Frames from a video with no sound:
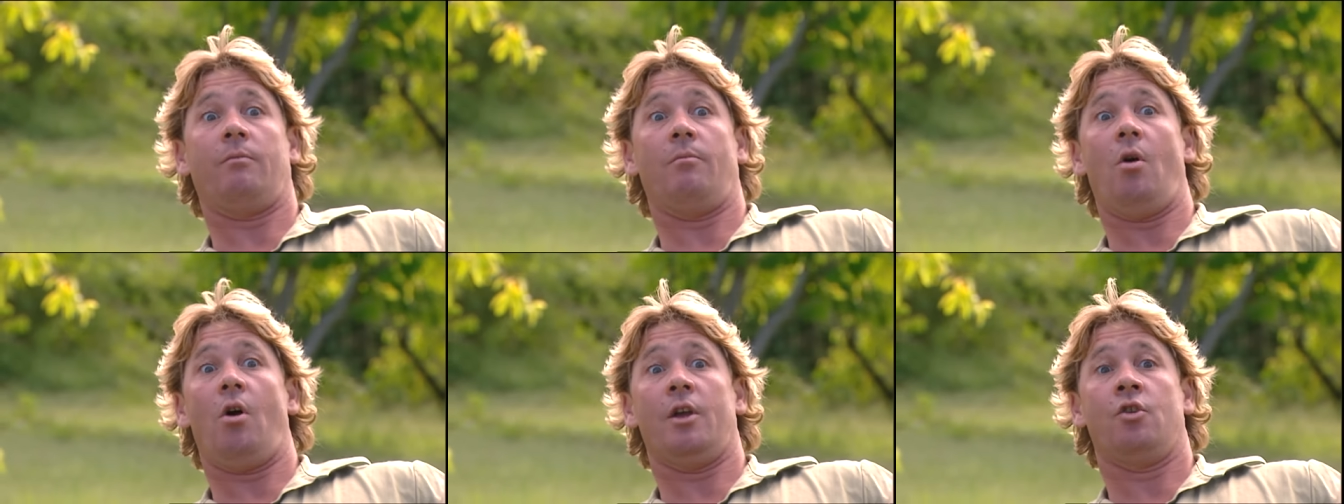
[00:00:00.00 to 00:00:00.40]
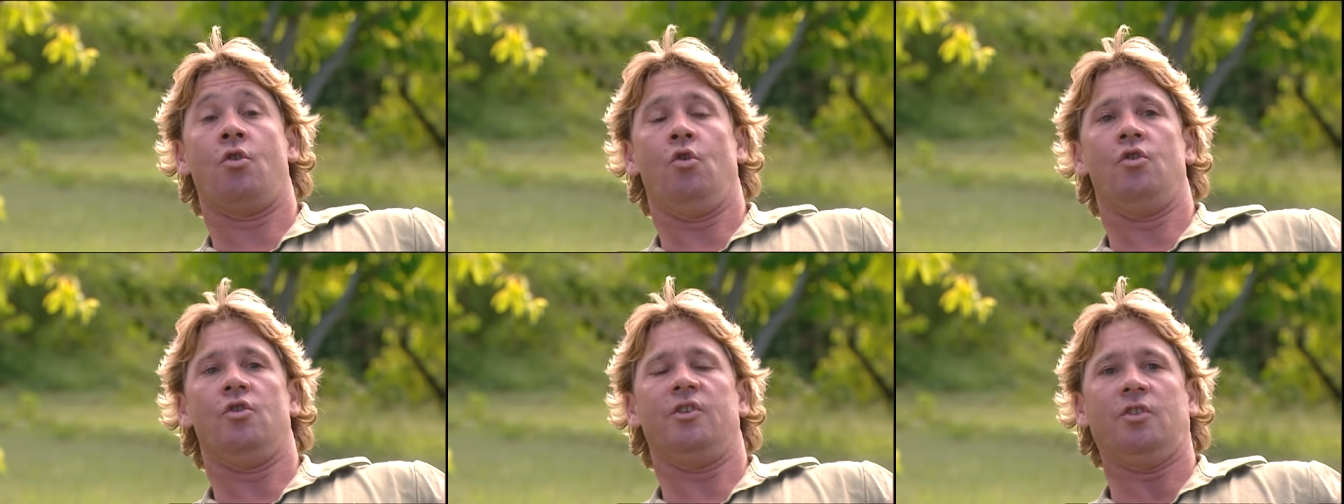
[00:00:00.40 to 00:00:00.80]
my
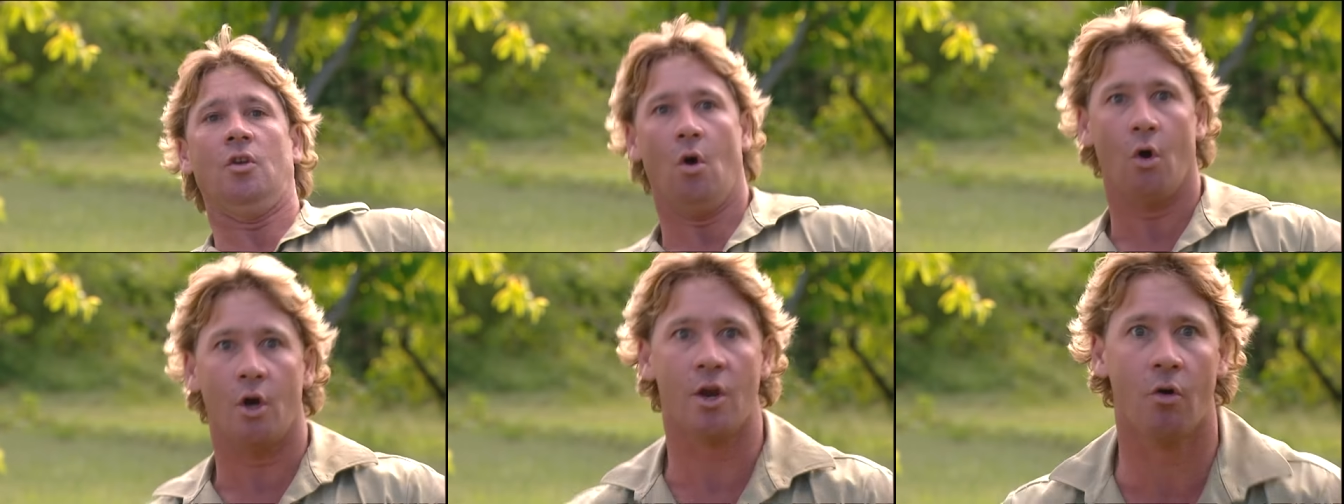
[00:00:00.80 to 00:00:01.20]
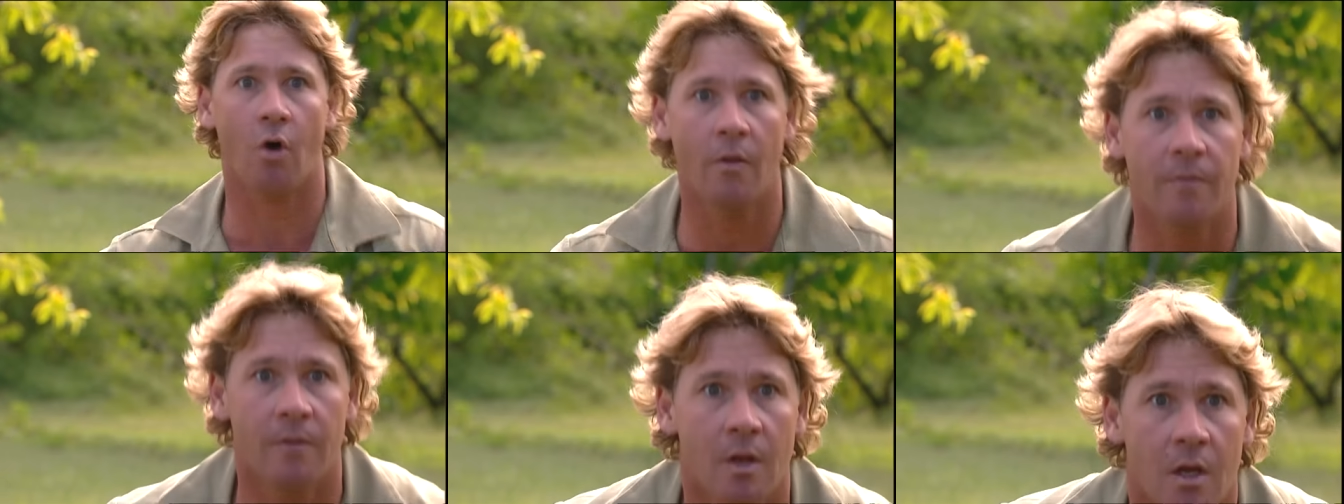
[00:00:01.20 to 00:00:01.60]
goodness, or you're
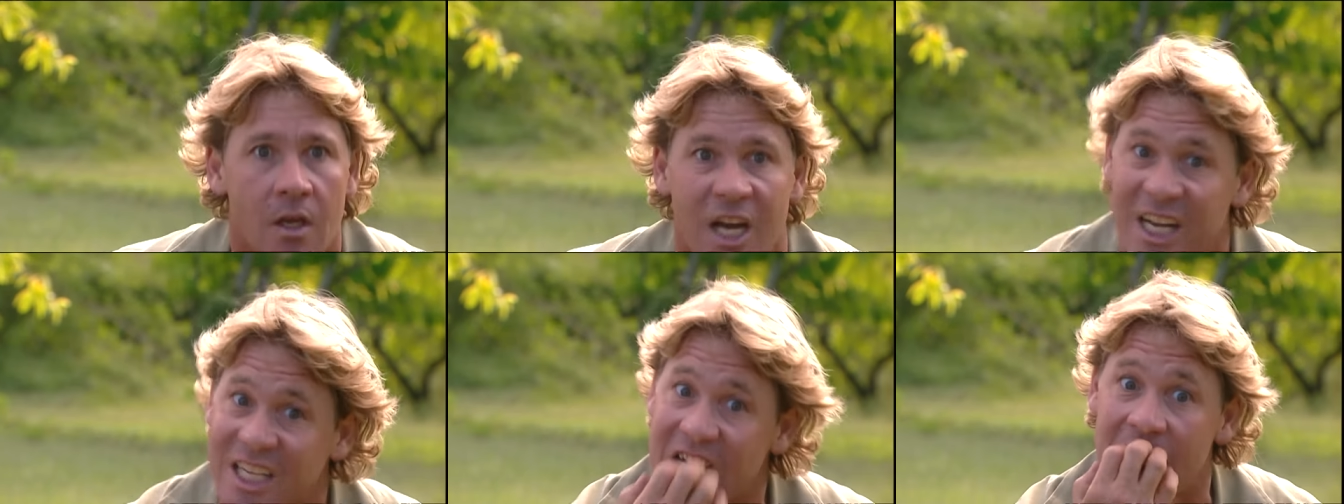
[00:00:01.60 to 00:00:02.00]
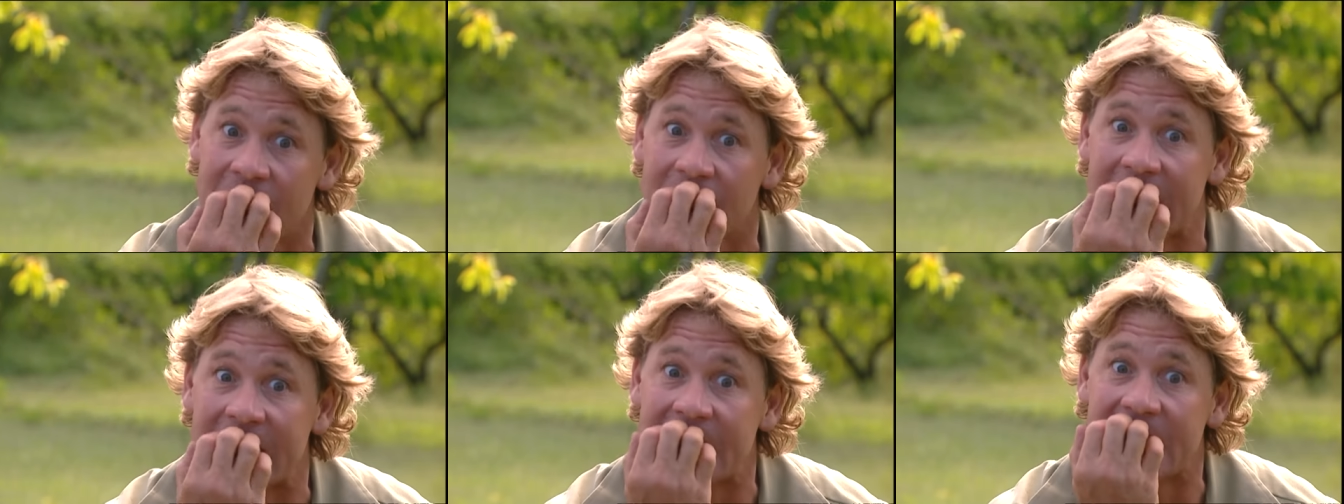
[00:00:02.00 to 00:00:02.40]
on, you know, going
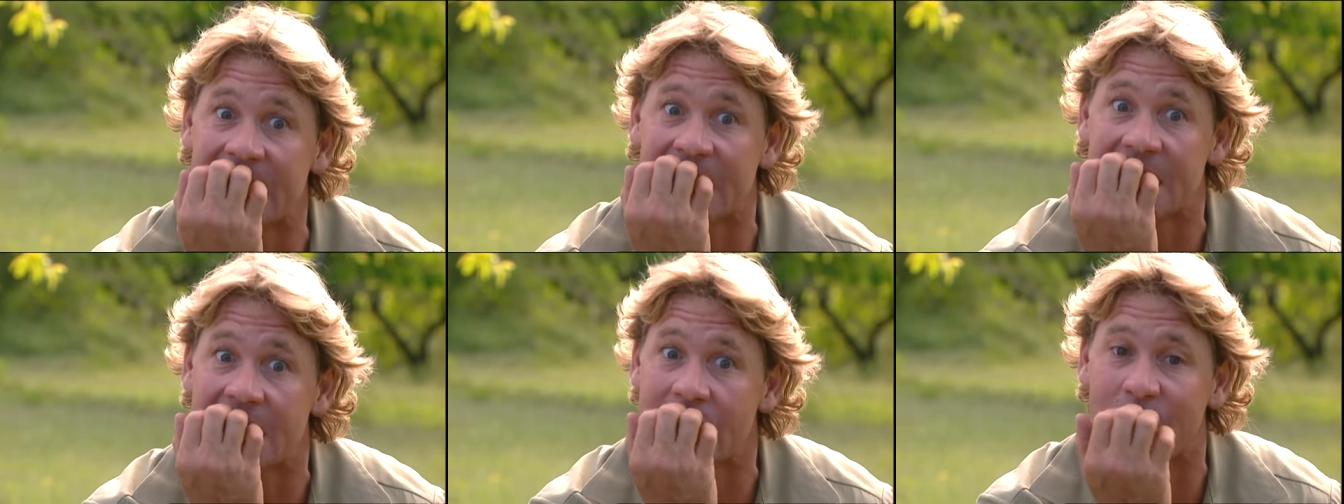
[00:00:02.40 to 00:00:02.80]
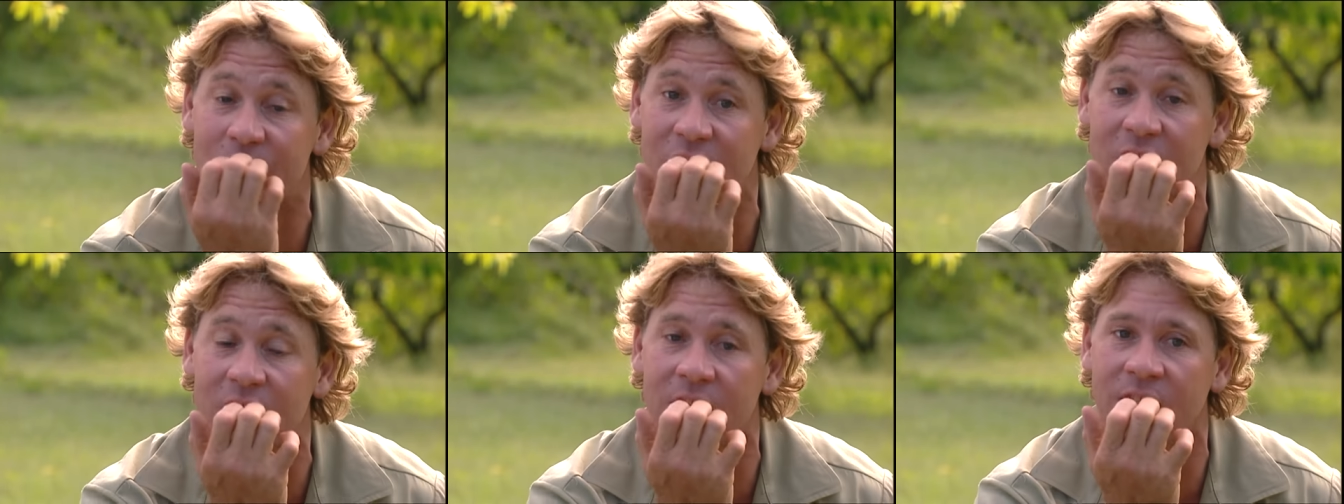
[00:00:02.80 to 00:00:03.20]
like this,
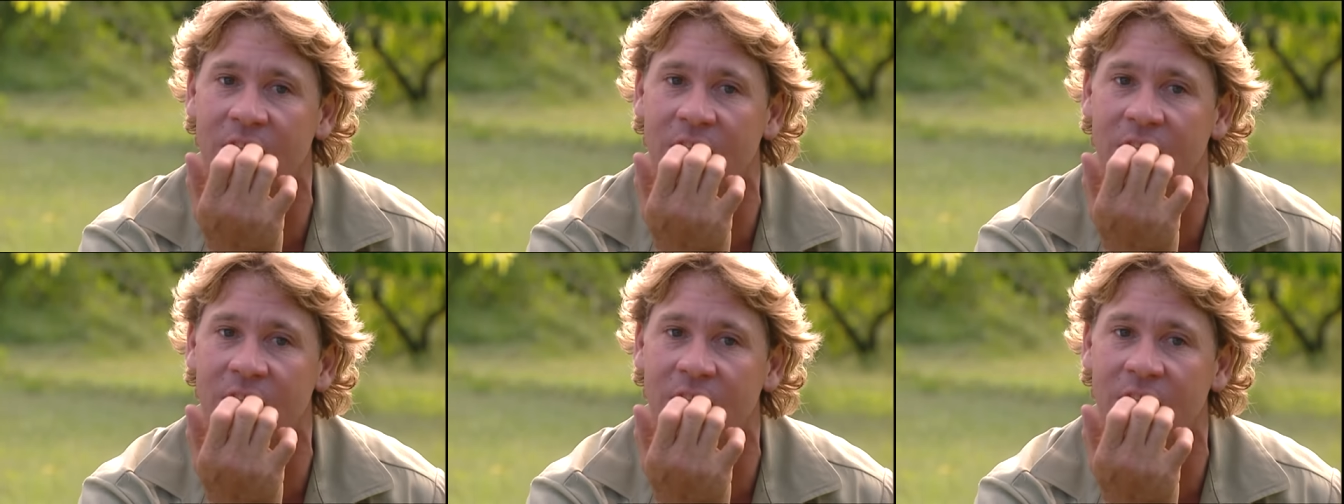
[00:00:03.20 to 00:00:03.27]
watching the